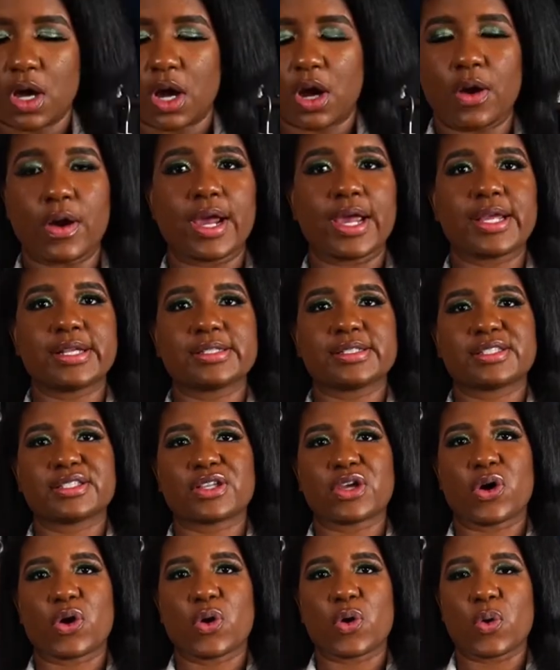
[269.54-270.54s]
All right,
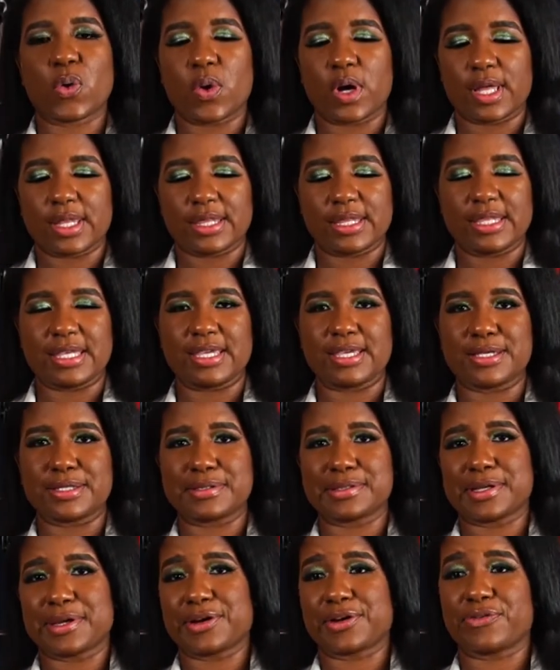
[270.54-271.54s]
so
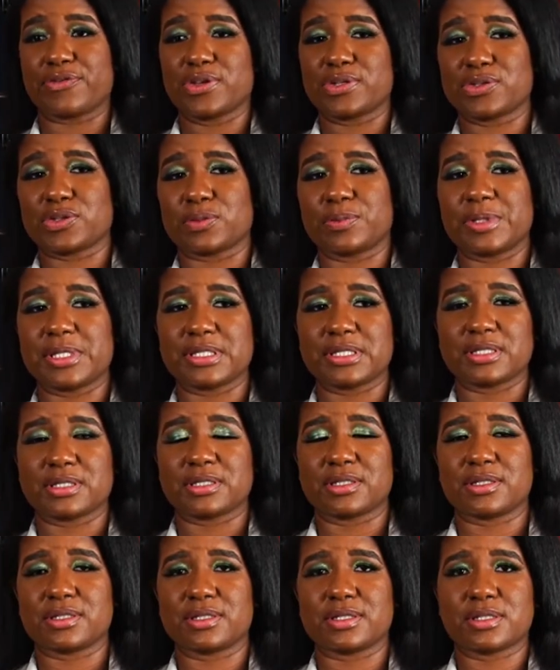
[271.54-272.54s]
these unconventional
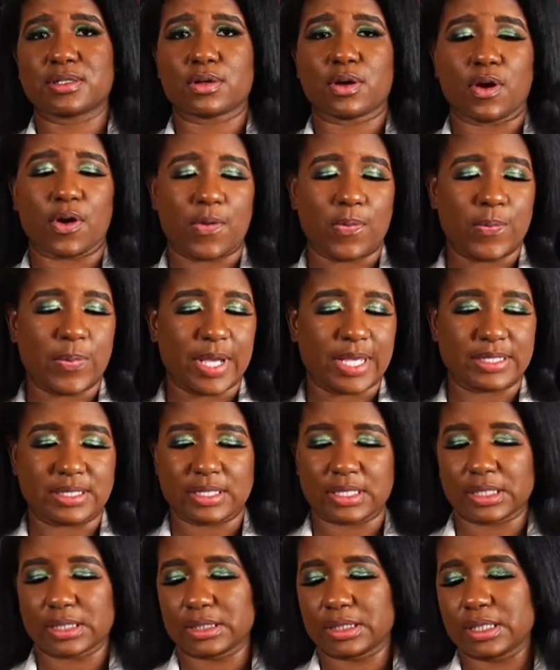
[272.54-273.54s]
pieces are
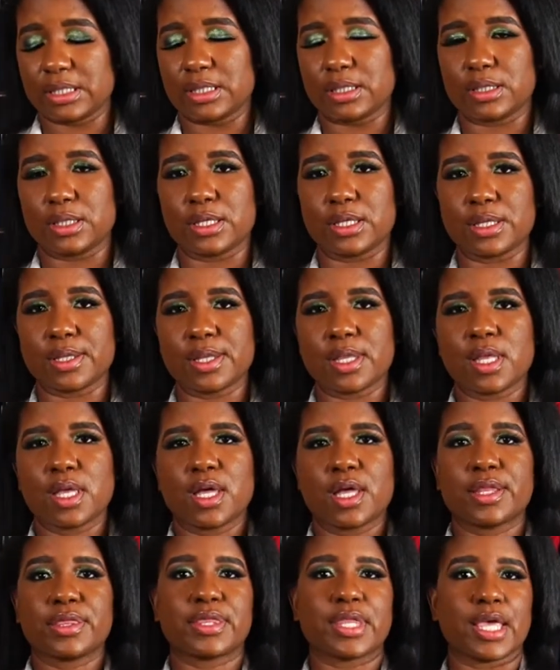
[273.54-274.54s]
basically
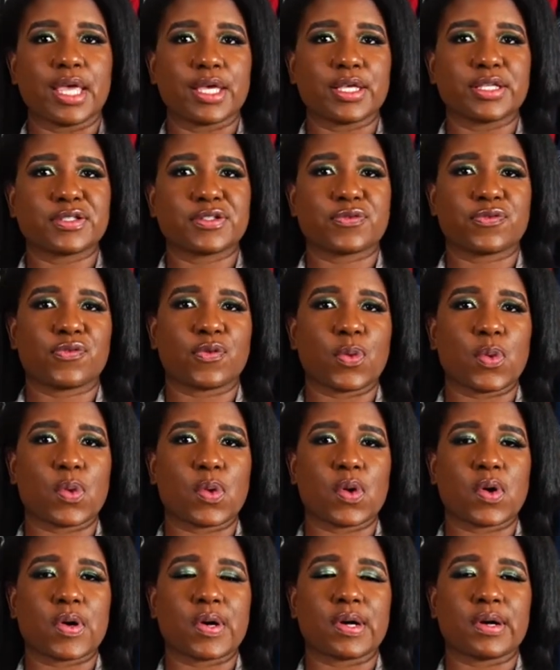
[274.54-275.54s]
things
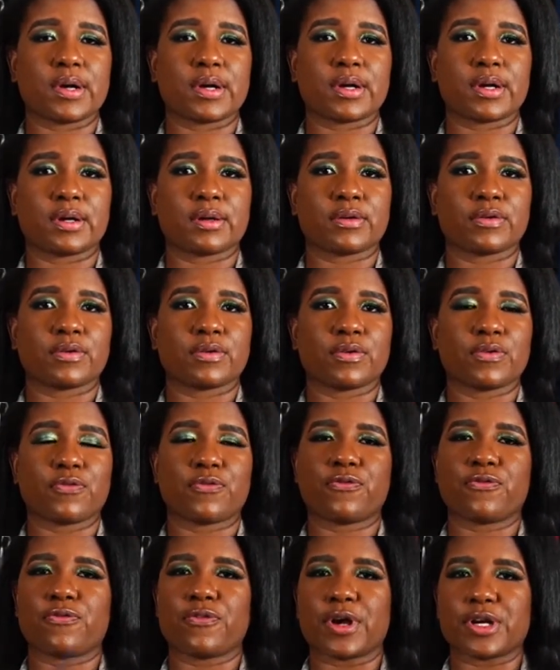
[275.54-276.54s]
for
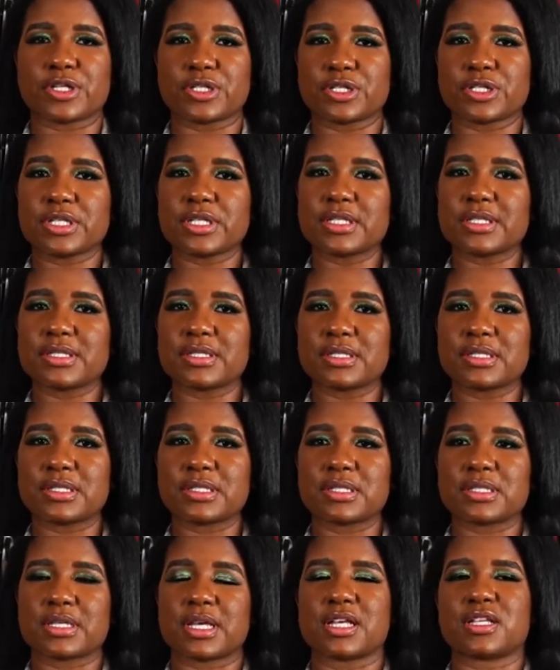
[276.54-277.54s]

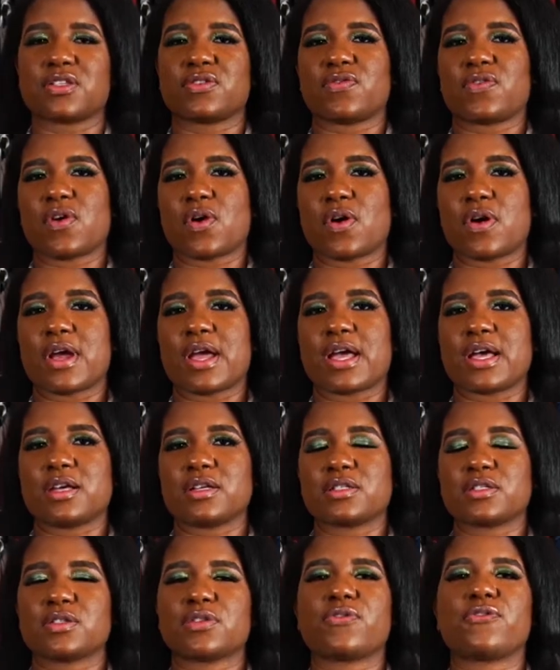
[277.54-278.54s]
freshness as far
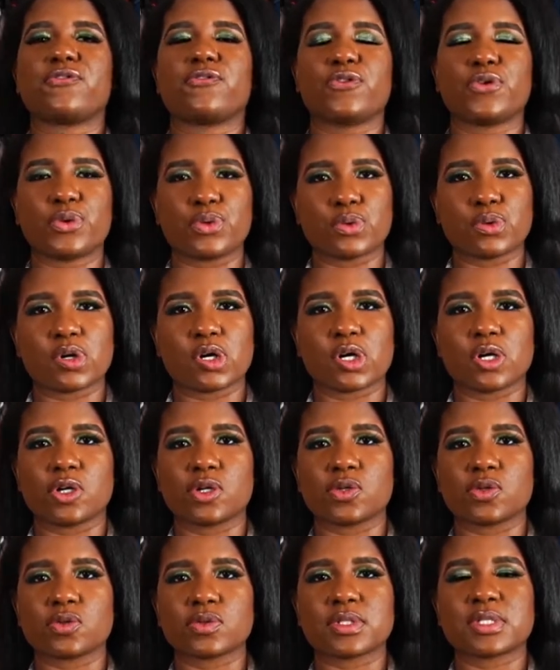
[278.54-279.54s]
as food
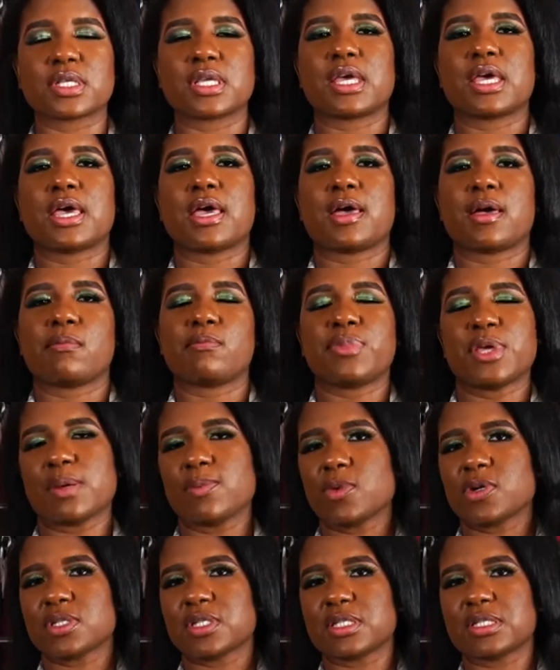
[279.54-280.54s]
goes,
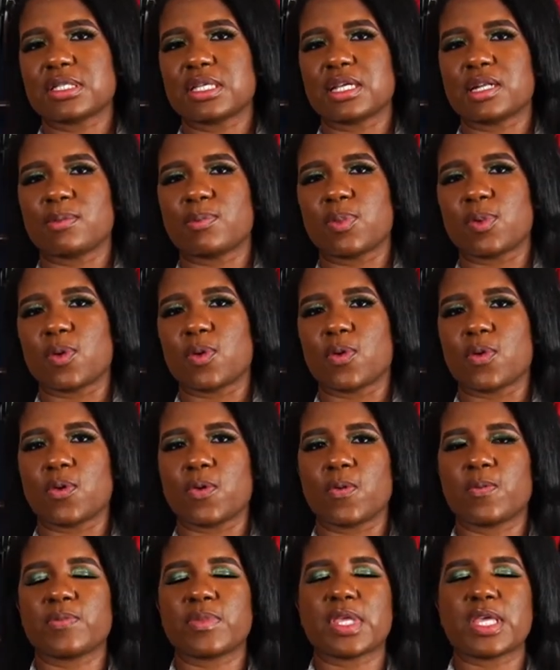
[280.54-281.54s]
being more
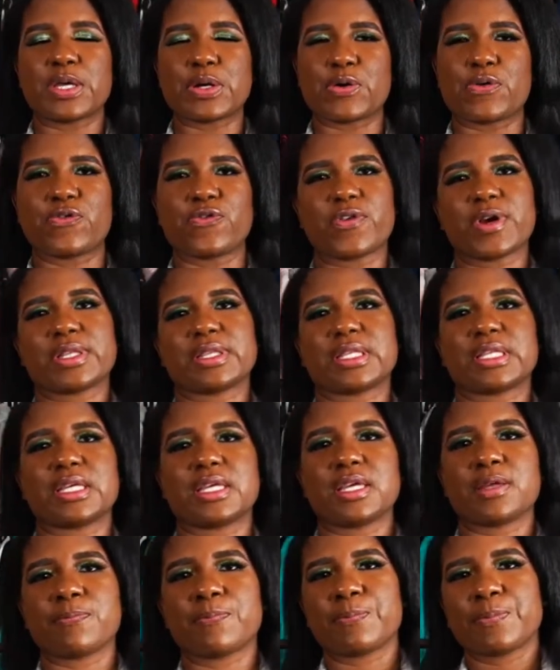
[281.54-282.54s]
sustainable,
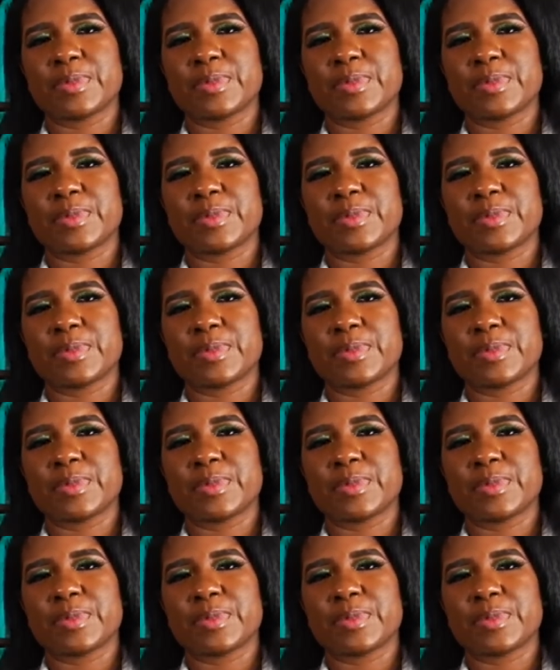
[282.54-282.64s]
eco-friendly.